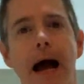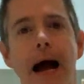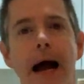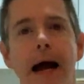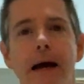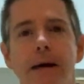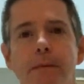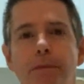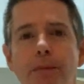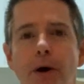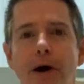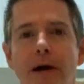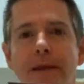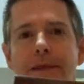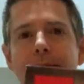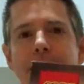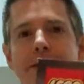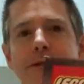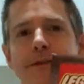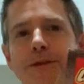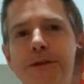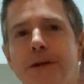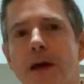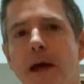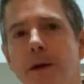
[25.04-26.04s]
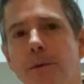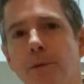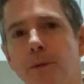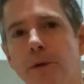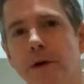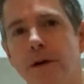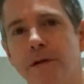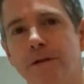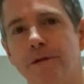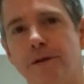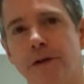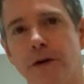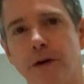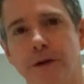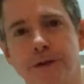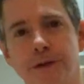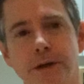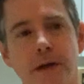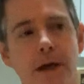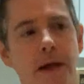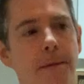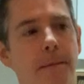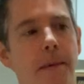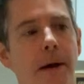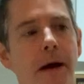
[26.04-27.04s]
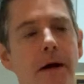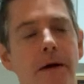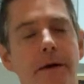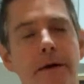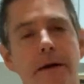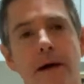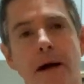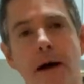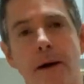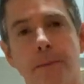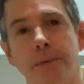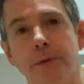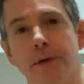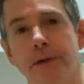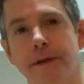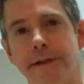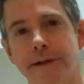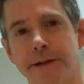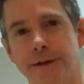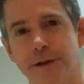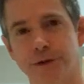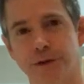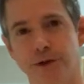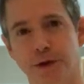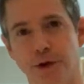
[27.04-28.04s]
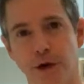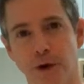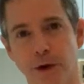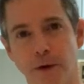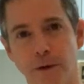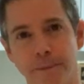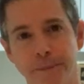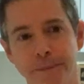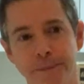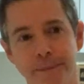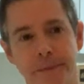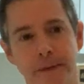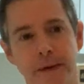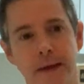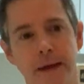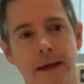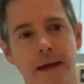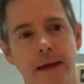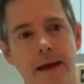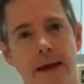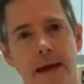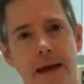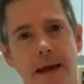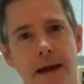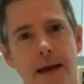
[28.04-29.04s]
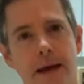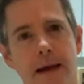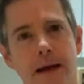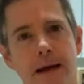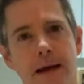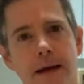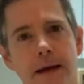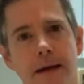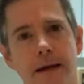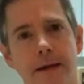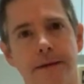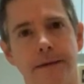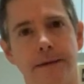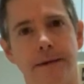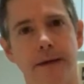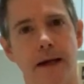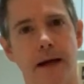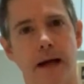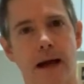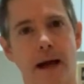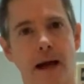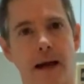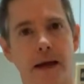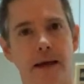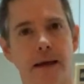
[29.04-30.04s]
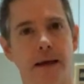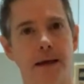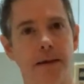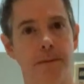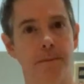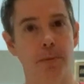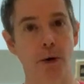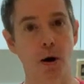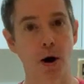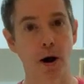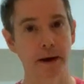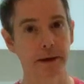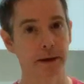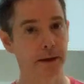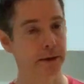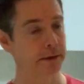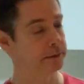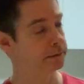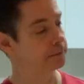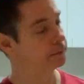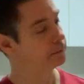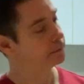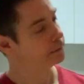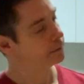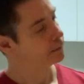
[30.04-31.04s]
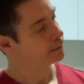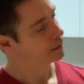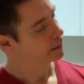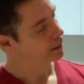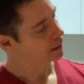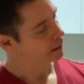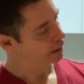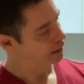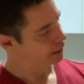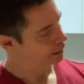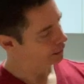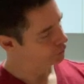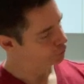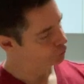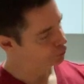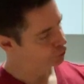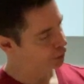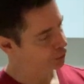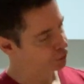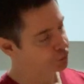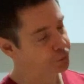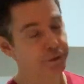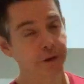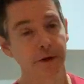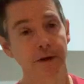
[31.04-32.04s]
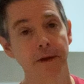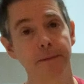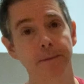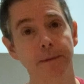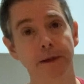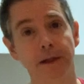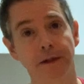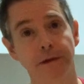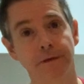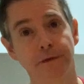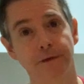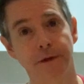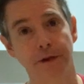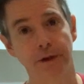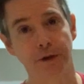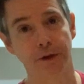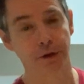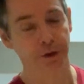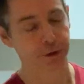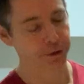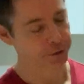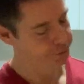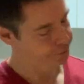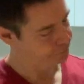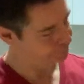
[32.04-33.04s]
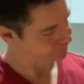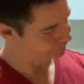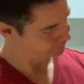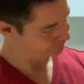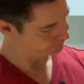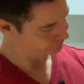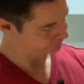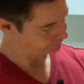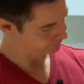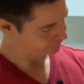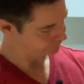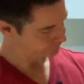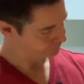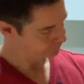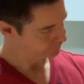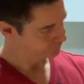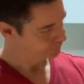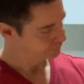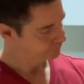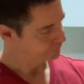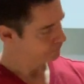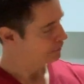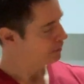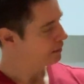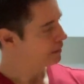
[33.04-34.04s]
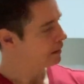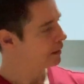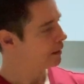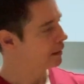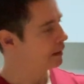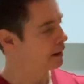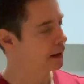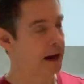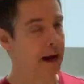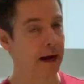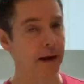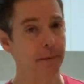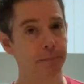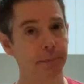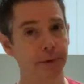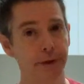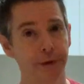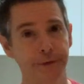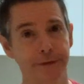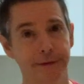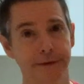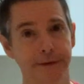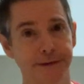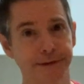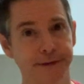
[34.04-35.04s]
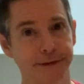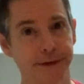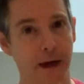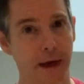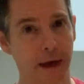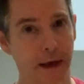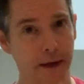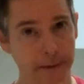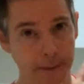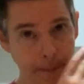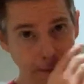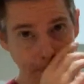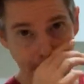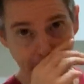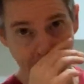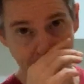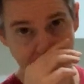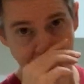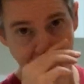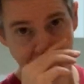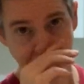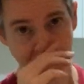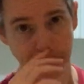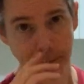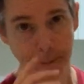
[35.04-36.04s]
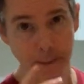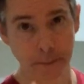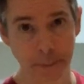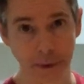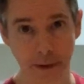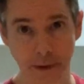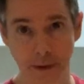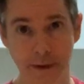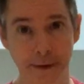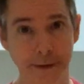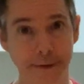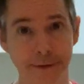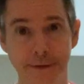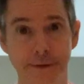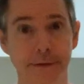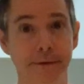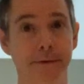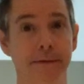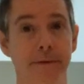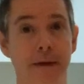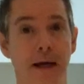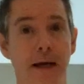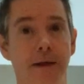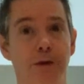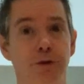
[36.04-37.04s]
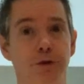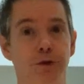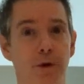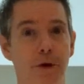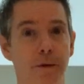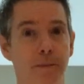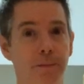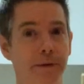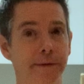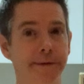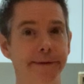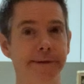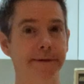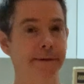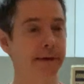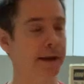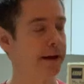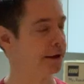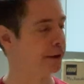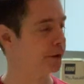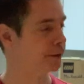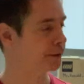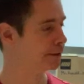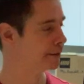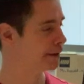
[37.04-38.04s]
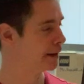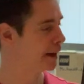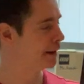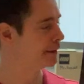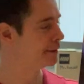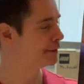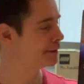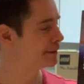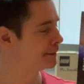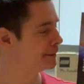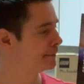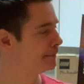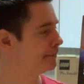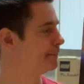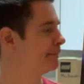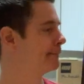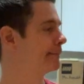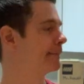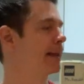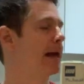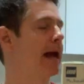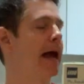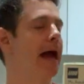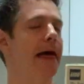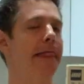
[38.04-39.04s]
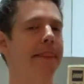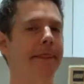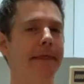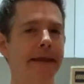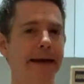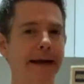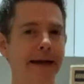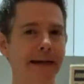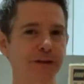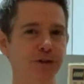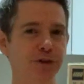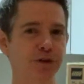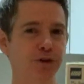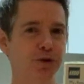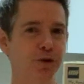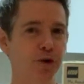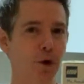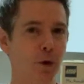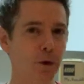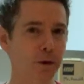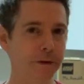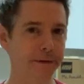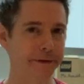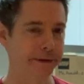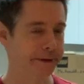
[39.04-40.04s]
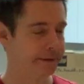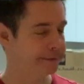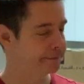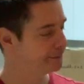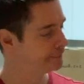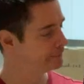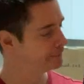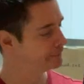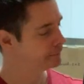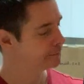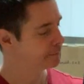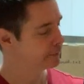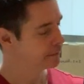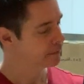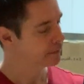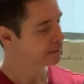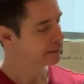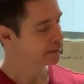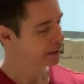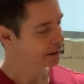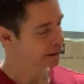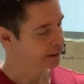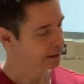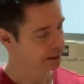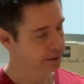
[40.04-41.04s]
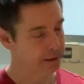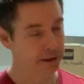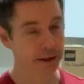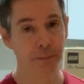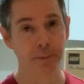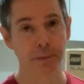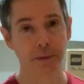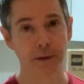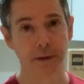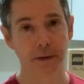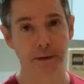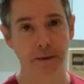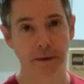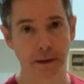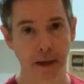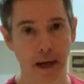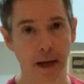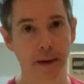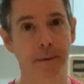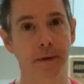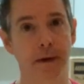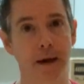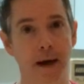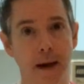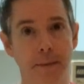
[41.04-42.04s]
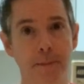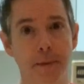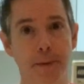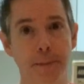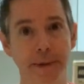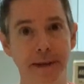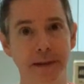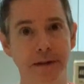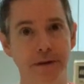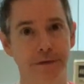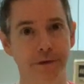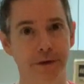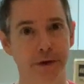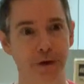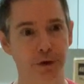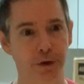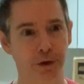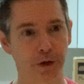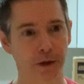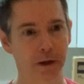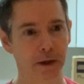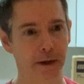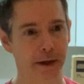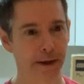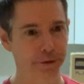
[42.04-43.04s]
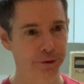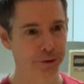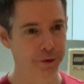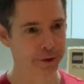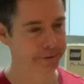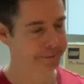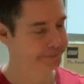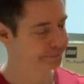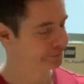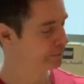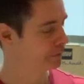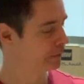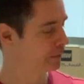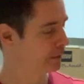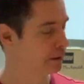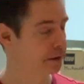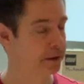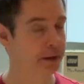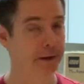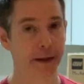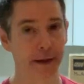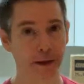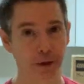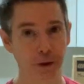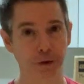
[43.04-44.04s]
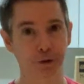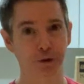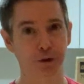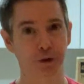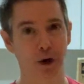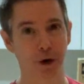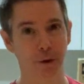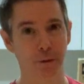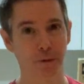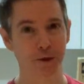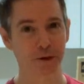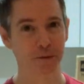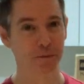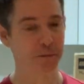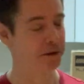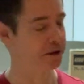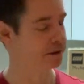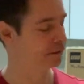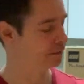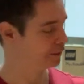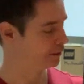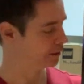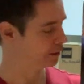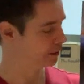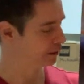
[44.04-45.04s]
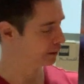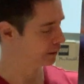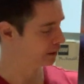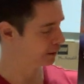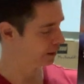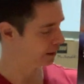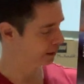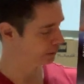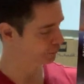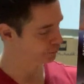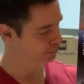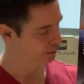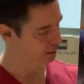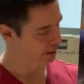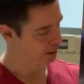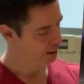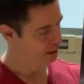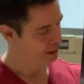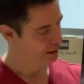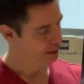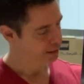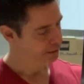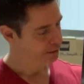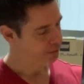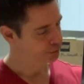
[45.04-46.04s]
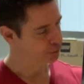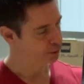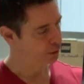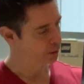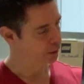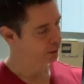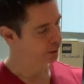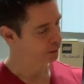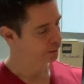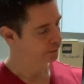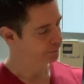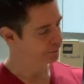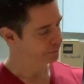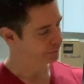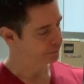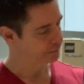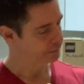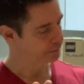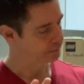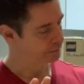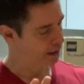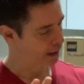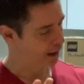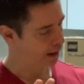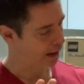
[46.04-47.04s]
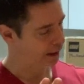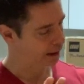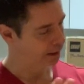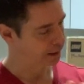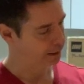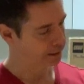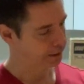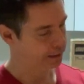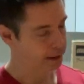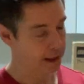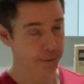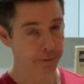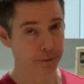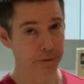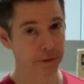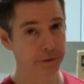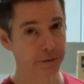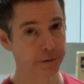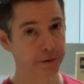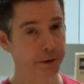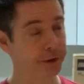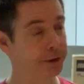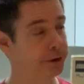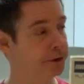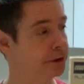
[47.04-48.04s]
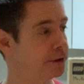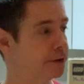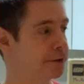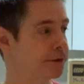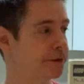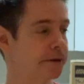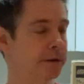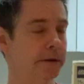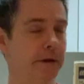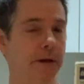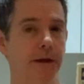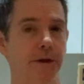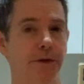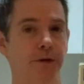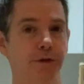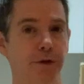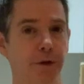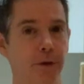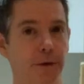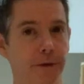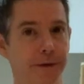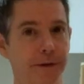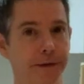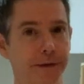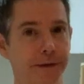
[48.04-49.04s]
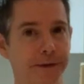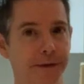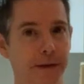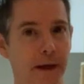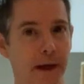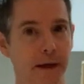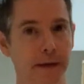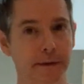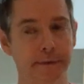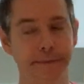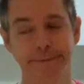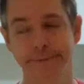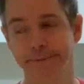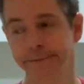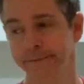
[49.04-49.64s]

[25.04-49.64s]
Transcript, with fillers: I bought this set when it first came out a couple of years ago, and I had bought it just for the minifigures. I built the set because I enjoy building Lego sets, and then I sold it, keeping, I'm a, I'm a minifigure collector, a Lego Star Wars minifigure collector, so I kept the figures and I sold the set.